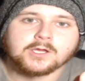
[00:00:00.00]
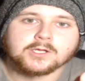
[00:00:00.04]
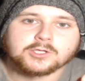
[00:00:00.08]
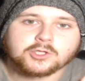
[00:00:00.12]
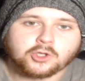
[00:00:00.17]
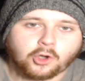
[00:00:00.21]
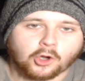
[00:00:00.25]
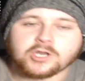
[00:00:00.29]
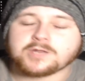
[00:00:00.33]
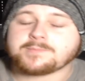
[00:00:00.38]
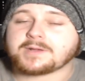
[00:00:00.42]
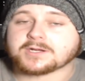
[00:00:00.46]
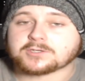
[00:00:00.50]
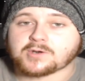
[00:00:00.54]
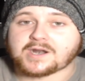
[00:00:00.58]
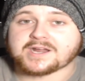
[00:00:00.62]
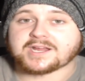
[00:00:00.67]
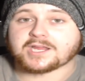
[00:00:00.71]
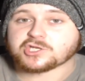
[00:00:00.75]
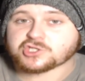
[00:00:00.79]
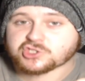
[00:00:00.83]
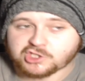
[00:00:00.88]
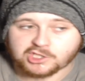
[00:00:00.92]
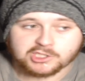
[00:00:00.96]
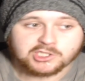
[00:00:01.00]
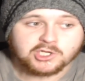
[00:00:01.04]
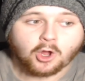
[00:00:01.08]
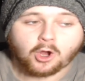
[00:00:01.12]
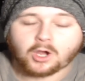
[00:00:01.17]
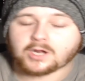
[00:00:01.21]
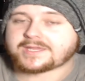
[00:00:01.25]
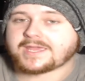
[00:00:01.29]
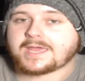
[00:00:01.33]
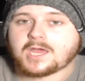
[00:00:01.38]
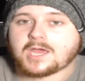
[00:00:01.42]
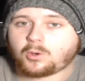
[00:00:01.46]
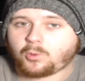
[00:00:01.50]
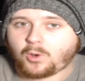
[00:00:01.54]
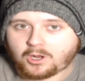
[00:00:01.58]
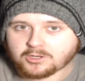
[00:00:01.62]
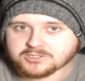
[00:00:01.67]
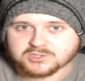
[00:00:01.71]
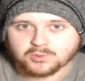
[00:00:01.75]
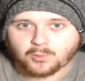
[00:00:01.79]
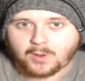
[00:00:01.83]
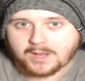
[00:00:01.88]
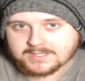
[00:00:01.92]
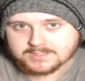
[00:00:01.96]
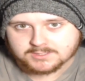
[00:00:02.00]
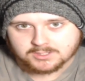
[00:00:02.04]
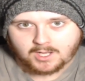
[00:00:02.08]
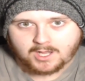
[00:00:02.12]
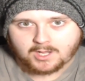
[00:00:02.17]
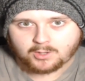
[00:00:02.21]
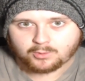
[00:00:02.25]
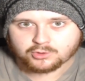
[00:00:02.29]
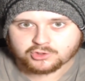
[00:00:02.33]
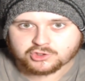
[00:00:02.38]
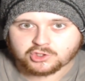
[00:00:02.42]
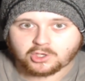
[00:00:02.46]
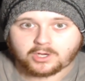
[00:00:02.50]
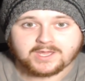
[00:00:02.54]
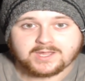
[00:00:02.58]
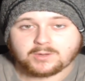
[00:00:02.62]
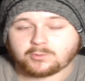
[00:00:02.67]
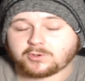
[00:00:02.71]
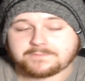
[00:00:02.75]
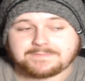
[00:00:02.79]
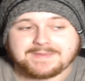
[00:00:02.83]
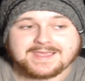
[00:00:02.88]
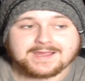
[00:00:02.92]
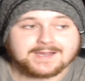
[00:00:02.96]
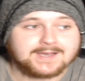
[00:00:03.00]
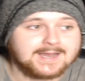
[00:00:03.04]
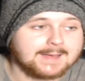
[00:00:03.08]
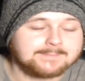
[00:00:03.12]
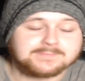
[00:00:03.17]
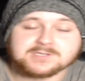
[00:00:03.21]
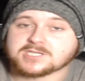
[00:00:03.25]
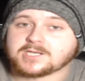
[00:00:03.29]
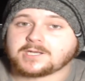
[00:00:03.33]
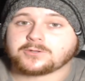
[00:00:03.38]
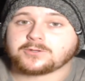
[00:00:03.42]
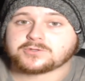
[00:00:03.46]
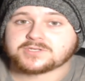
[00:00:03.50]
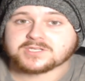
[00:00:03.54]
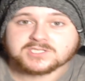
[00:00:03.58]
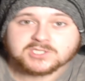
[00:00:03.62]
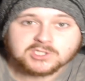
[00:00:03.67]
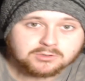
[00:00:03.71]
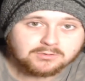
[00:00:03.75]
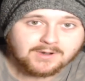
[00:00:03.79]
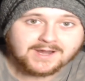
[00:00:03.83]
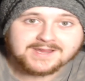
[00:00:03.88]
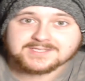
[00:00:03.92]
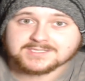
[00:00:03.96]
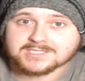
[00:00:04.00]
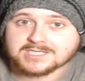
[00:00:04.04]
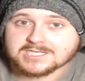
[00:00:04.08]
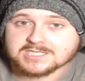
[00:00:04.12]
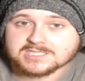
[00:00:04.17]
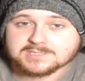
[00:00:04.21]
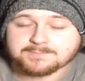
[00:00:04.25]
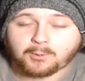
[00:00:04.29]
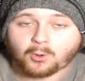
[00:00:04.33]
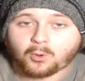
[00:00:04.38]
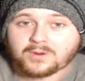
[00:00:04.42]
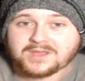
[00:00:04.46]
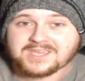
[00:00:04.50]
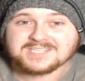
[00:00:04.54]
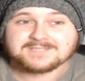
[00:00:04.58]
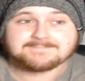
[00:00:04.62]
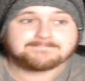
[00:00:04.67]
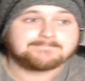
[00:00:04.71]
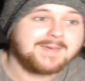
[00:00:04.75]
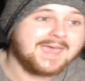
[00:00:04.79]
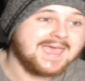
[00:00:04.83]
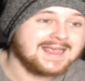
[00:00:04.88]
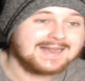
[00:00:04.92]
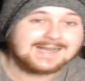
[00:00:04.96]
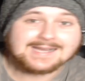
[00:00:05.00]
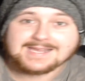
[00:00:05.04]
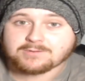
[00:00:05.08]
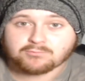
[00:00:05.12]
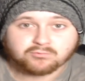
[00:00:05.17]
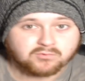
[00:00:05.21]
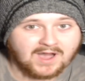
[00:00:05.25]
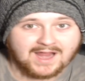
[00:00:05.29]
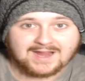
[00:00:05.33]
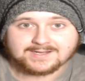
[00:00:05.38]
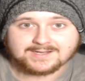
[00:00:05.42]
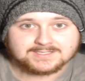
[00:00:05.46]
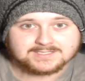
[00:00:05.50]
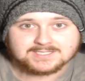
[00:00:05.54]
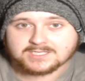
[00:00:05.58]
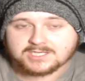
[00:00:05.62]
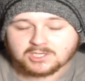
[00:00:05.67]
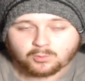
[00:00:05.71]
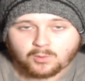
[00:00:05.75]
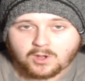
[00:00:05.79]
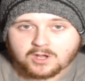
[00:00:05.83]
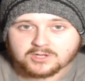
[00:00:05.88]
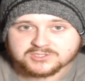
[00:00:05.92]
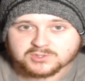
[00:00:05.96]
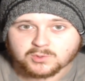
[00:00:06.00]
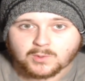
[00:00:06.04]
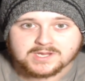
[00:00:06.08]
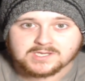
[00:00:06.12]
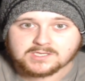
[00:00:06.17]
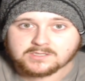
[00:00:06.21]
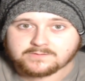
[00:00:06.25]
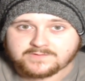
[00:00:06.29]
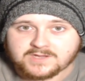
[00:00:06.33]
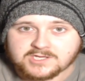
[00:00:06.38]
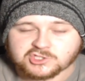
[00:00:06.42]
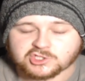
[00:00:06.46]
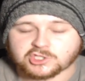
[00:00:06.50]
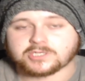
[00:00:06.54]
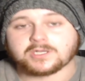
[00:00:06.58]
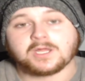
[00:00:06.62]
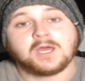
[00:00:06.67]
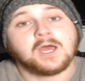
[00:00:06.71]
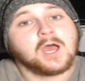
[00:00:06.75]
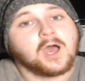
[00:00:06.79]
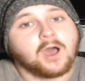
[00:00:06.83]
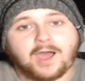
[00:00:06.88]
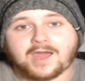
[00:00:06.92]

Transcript: Conor McGregor should not get a welterweight title shot. It would be an absolute disgrace to the sport. He's barely ranked in the welterweight division.